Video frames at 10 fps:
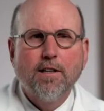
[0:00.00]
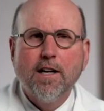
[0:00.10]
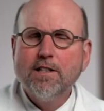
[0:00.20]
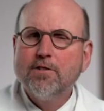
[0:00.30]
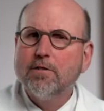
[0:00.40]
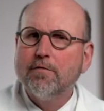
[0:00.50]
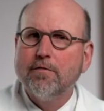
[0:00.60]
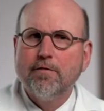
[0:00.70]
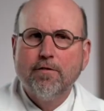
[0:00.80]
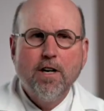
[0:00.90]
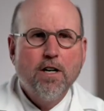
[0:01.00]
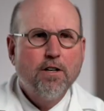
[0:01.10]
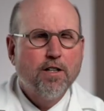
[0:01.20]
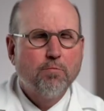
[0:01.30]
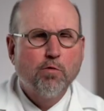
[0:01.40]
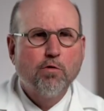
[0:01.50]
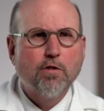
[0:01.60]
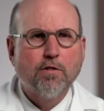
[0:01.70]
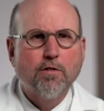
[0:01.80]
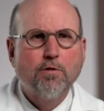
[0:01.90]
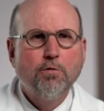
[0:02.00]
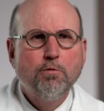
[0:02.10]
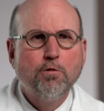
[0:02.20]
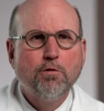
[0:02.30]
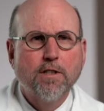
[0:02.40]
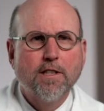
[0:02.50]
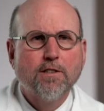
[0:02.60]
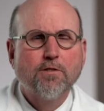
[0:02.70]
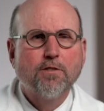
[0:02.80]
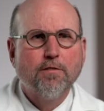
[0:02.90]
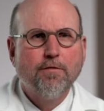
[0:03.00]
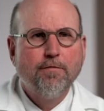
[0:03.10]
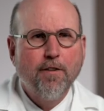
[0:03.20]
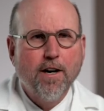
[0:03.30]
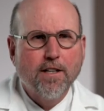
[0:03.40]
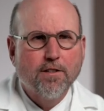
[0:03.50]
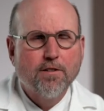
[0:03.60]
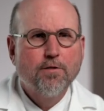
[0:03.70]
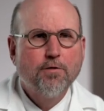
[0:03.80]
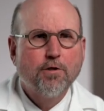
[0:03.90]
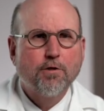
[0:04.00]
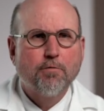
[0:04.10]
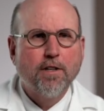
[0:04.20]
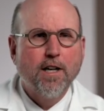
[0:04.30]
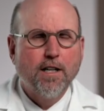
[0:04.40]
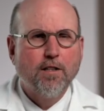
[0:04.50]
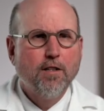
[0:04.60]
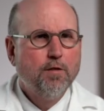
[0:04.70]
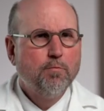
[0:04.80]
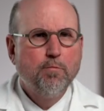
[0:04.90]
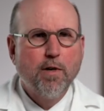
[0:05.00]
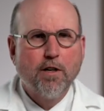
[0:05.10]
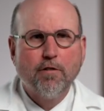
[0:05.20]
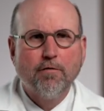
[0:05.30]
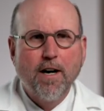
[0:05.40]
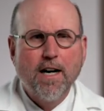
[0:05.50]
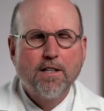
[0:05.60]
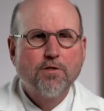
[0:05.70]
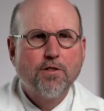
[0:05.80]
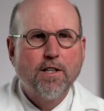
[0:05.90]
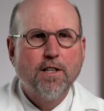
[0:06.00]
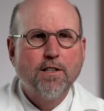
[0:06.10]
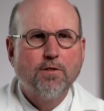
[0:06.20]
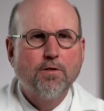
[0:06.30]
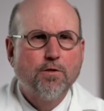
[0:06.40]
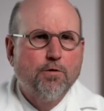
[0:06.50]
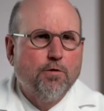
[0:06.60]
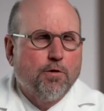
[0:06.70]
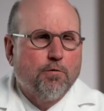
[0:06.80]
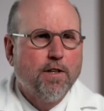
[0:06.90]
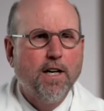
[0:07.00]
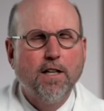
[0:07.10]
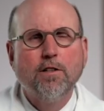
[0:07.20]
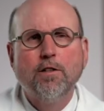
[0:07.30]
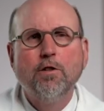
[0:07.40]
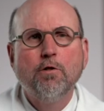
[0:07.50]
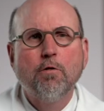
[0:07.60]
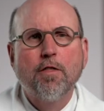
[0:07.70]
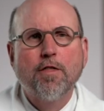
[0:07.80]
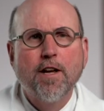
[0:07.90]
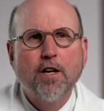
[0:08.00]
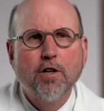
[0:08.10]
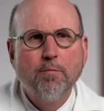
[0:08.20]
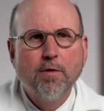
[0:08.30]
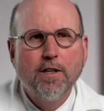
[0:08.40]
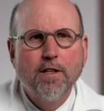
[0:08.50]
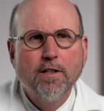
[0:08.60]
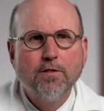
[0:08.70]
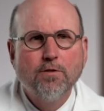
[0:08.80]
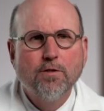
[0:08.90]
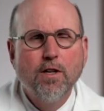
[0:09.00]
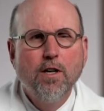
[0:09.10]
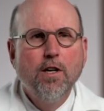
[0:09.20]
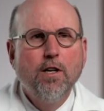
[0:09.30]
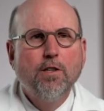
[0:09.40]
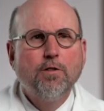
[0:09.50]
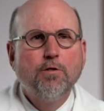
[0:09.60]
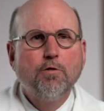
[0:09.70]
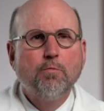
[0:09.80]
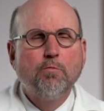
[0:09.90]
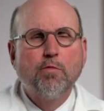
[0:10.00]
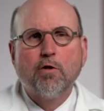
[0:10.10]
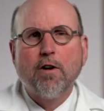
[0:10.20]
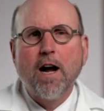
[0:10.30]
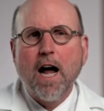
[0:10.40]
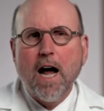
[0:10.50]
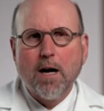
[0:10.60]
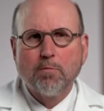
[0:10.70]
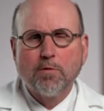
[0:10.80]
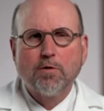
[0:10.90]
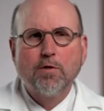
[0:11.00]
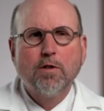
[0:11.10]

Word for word: that's a very important tool against the fight to create better vaccines, to create new therapies, to perhaps